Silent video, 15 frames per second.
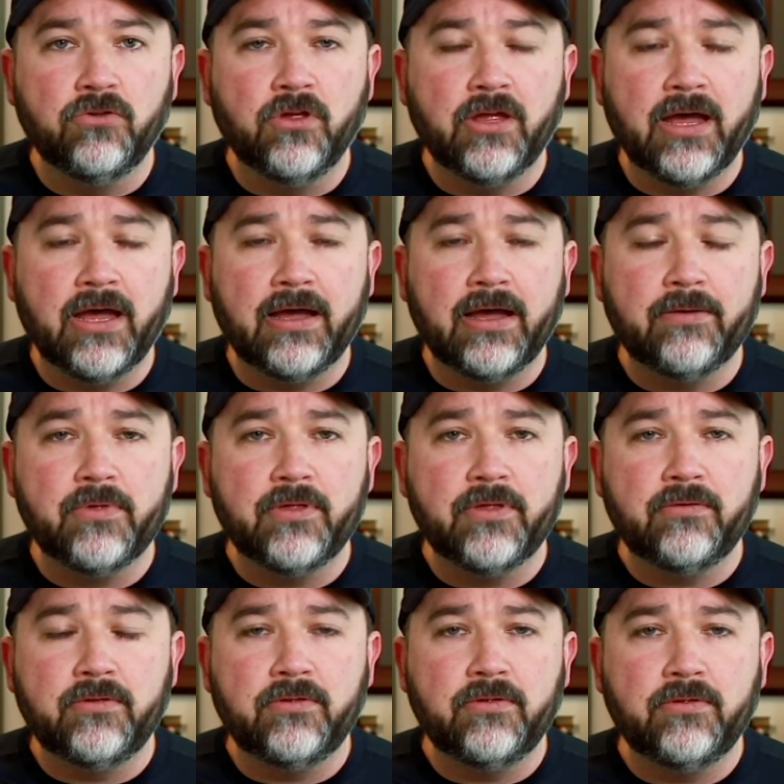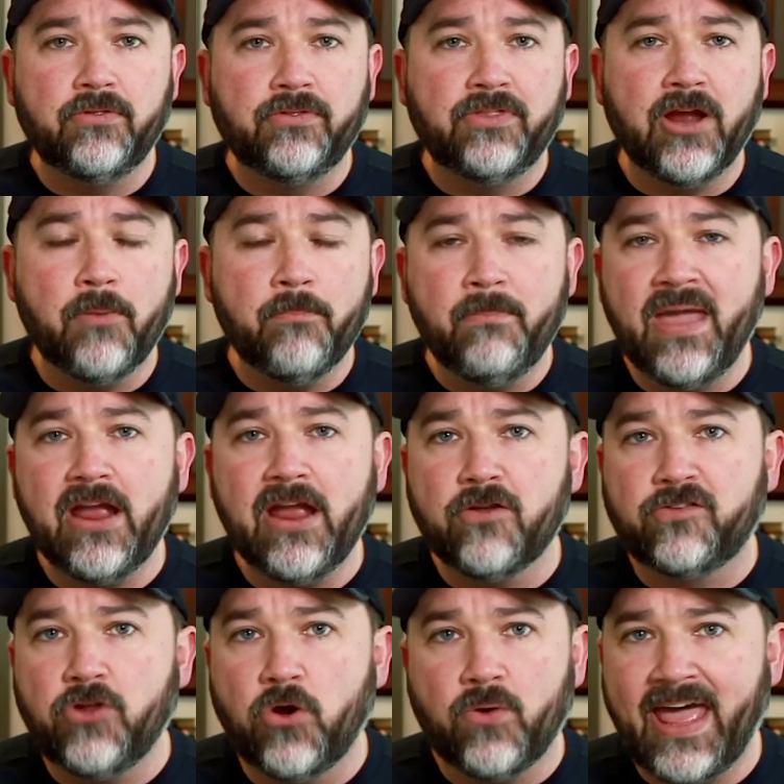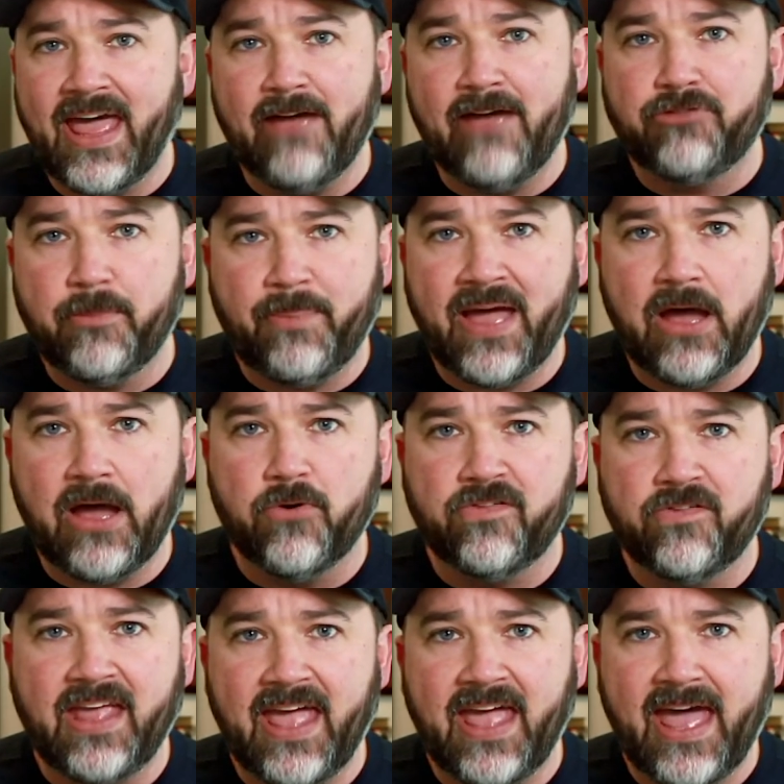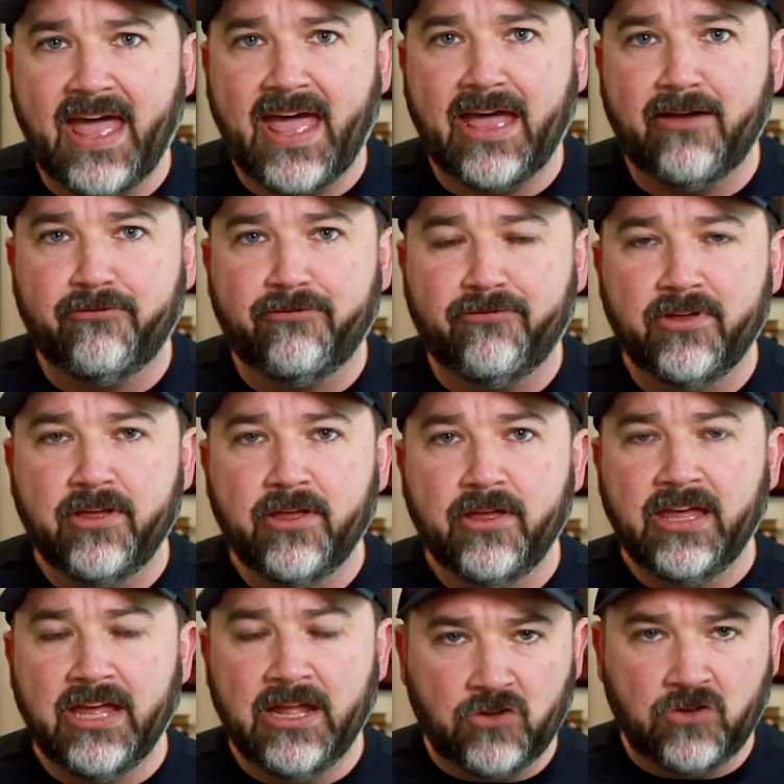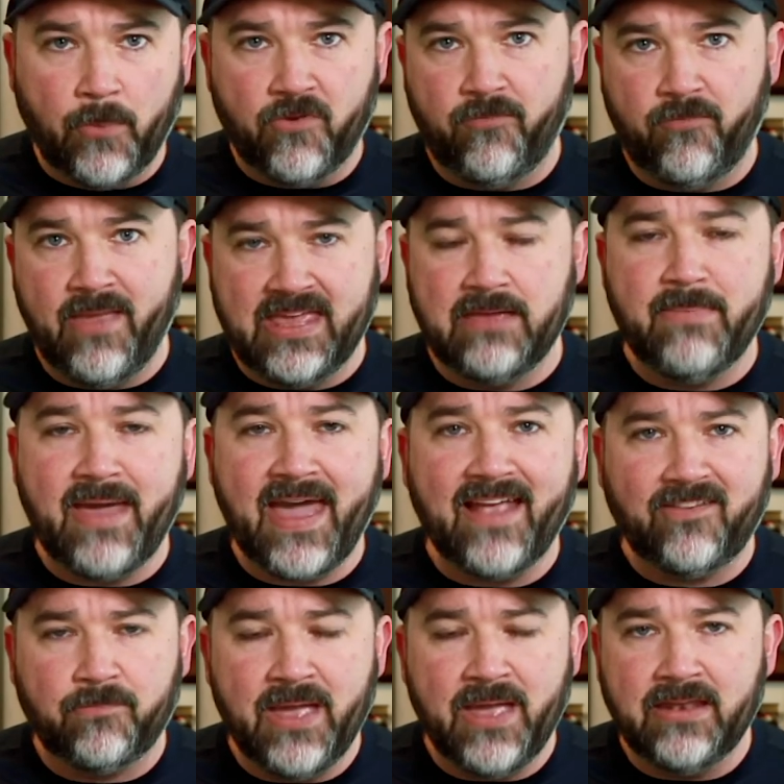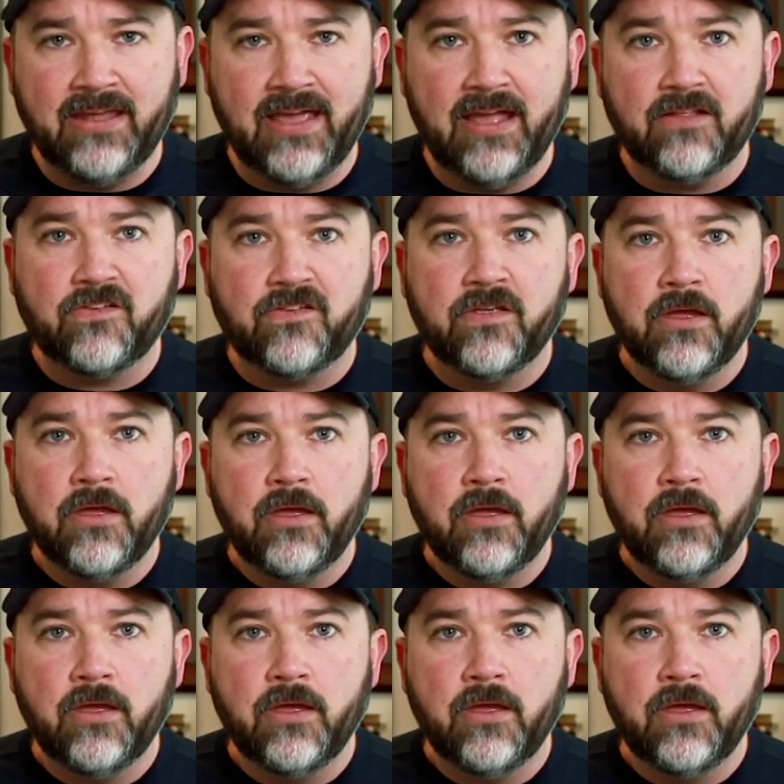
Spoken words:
their mayors don't have the powers they have in terms of making mask mandates